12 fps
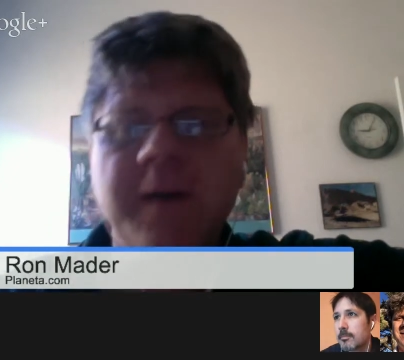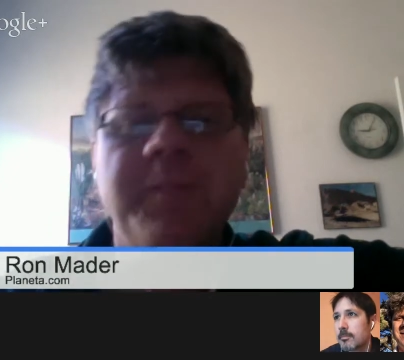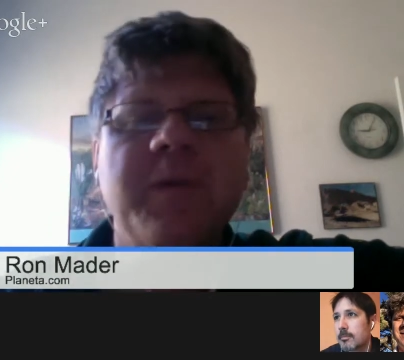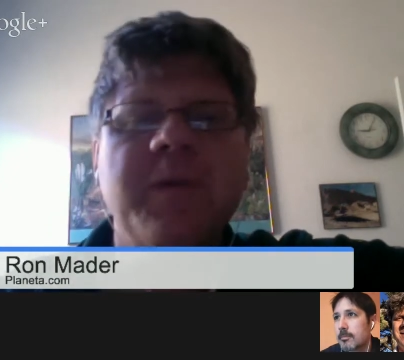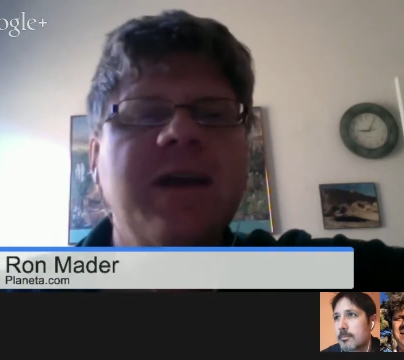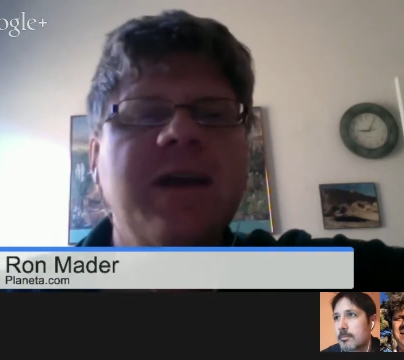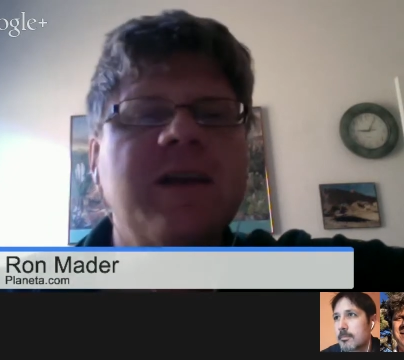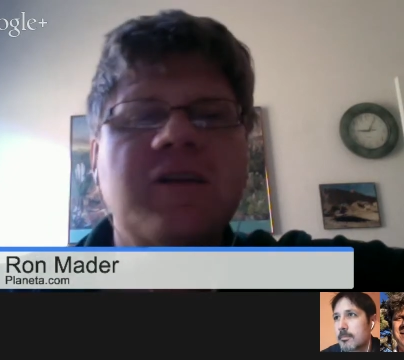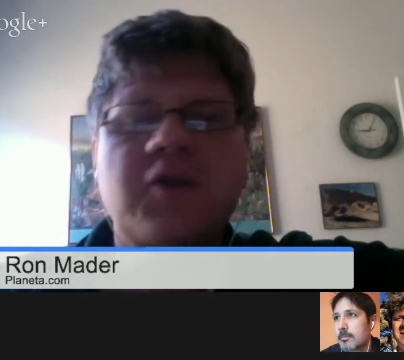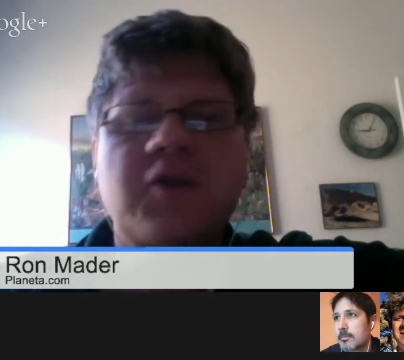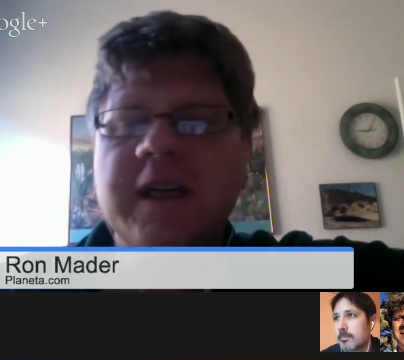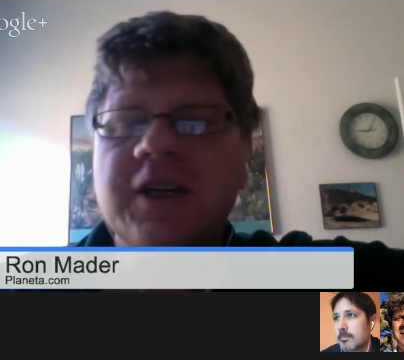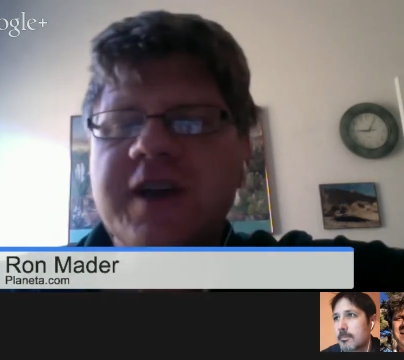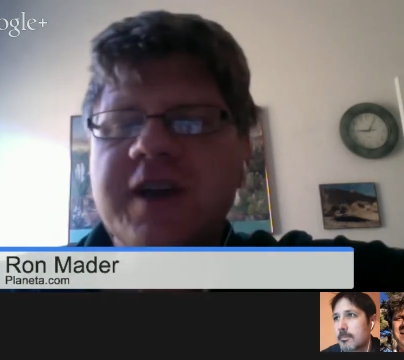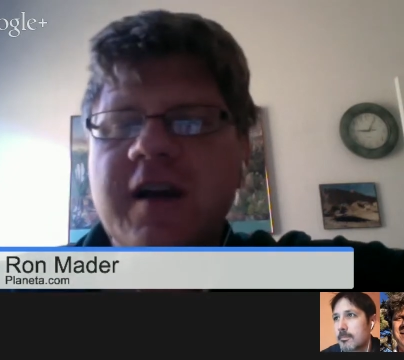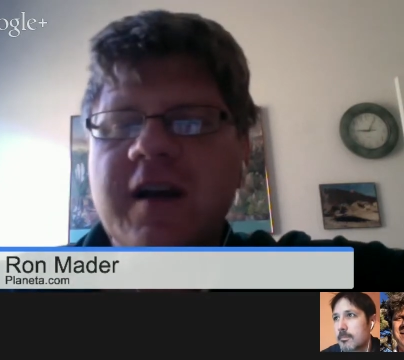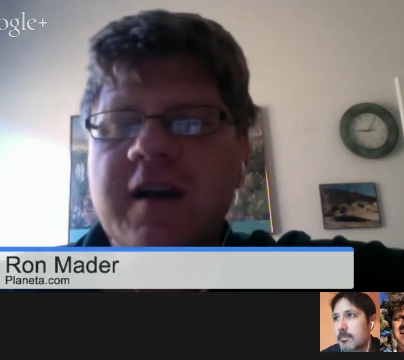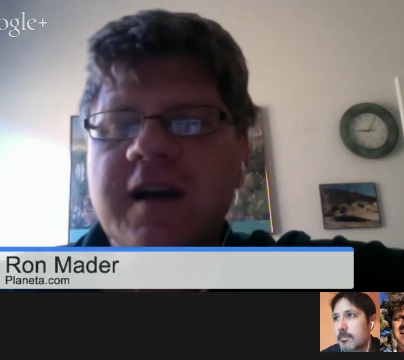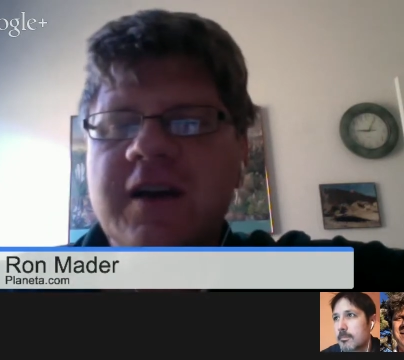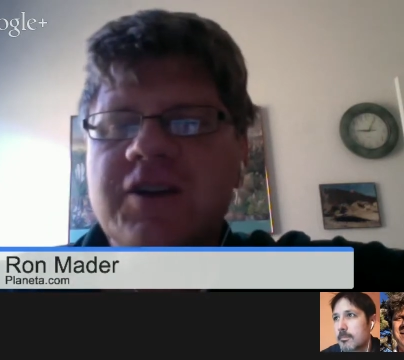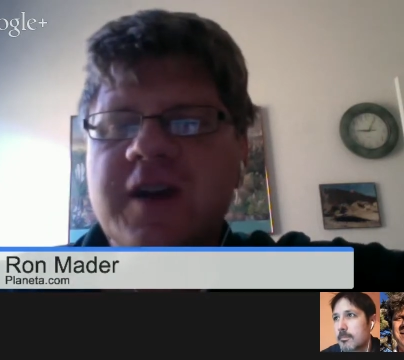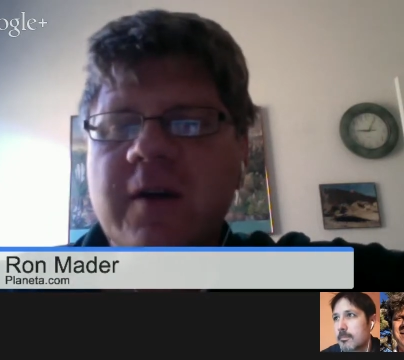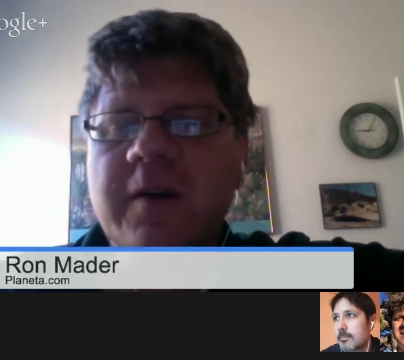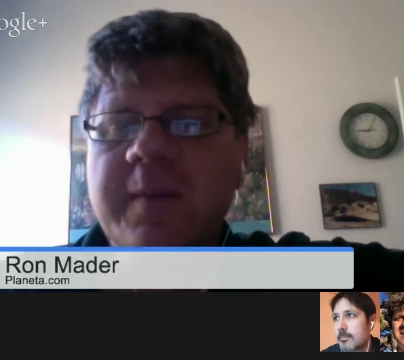Speaker 1: click the screen share and share
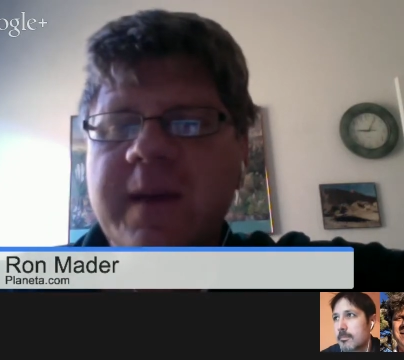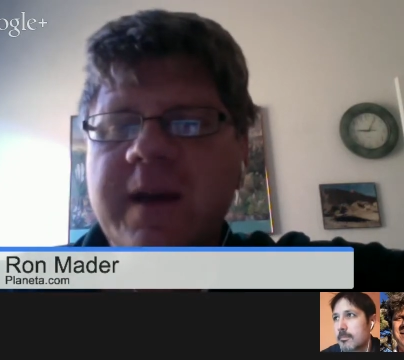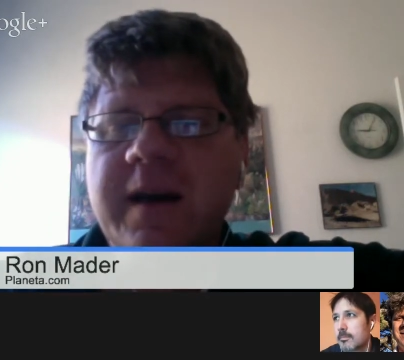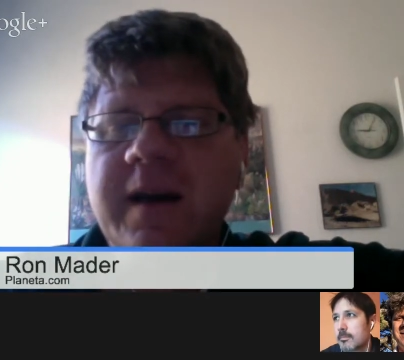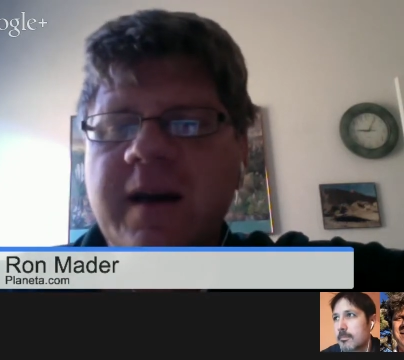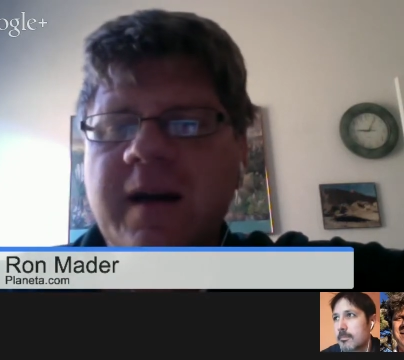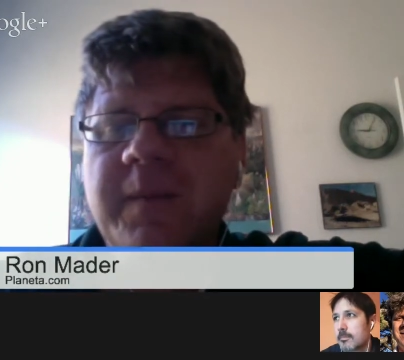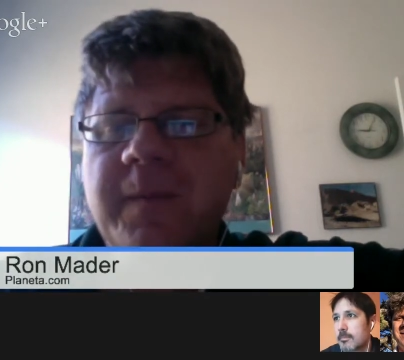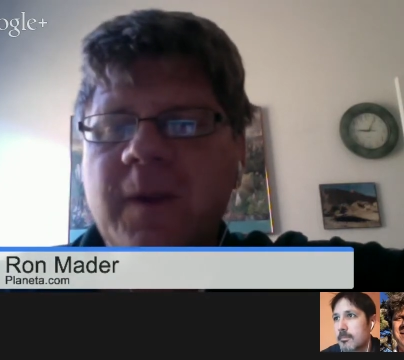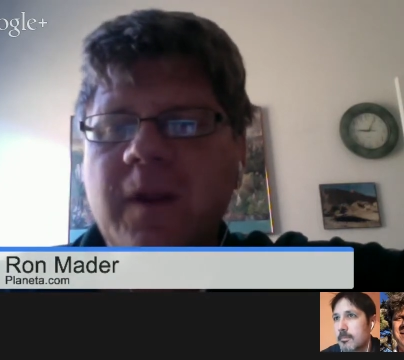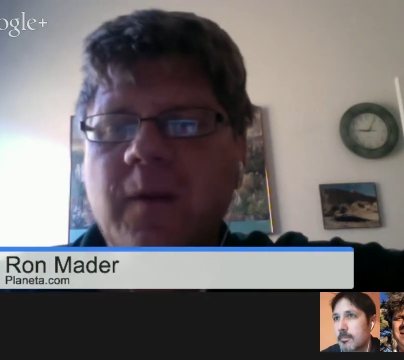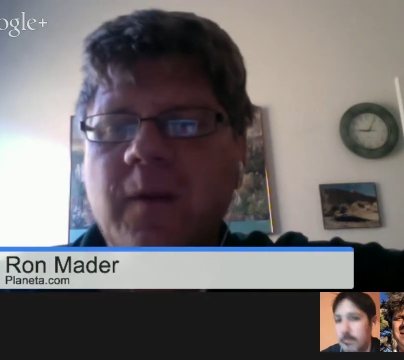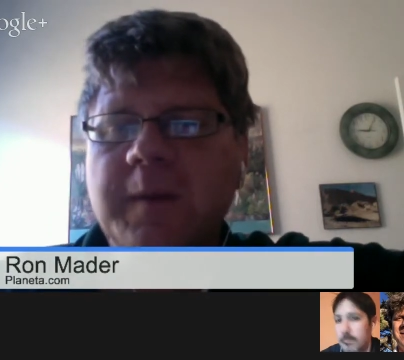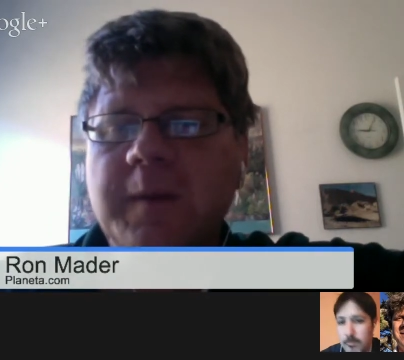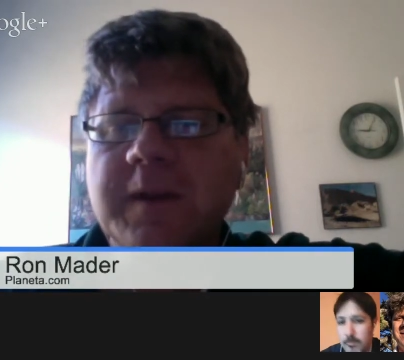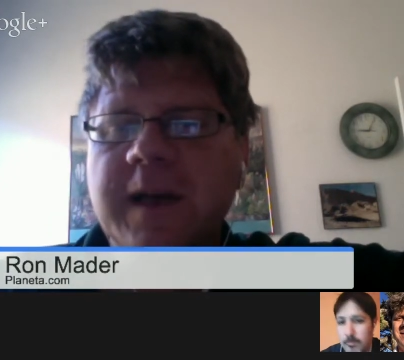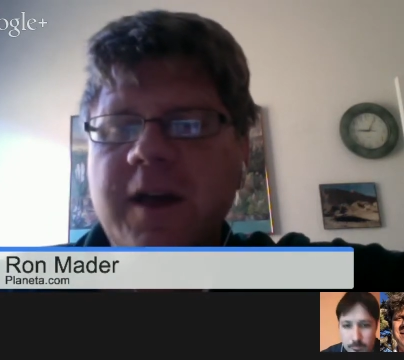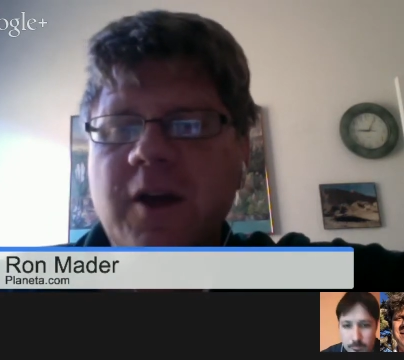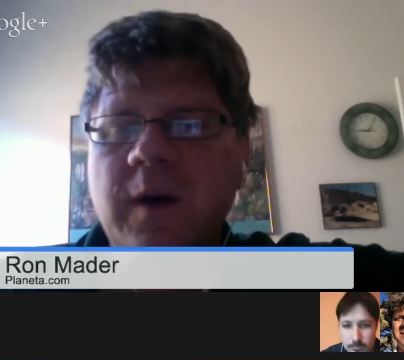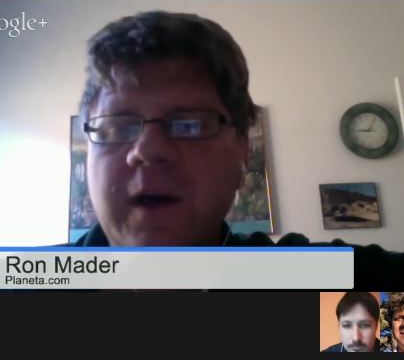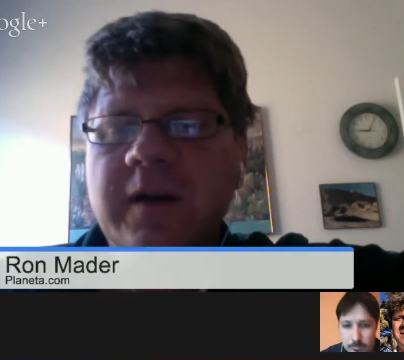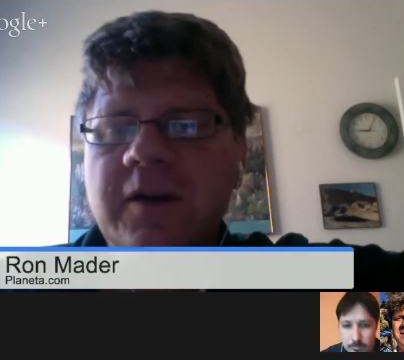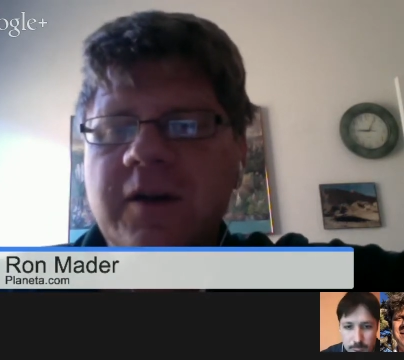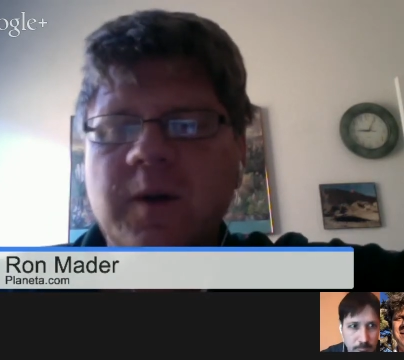with me um, website you want
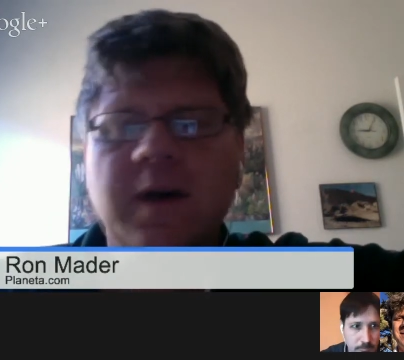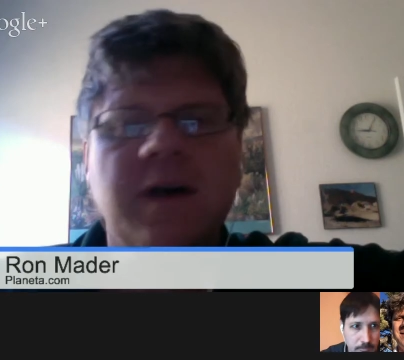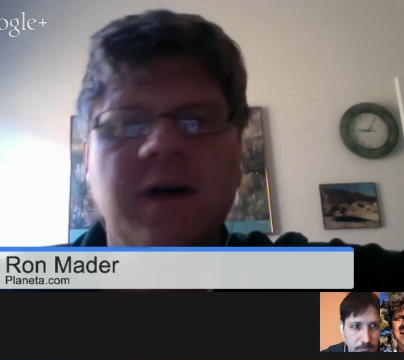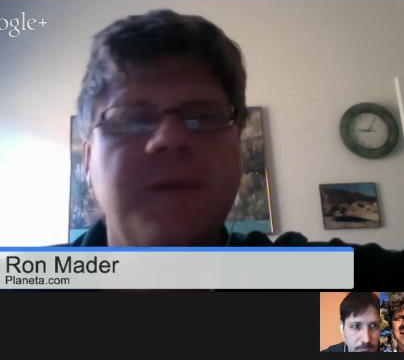to? Uh,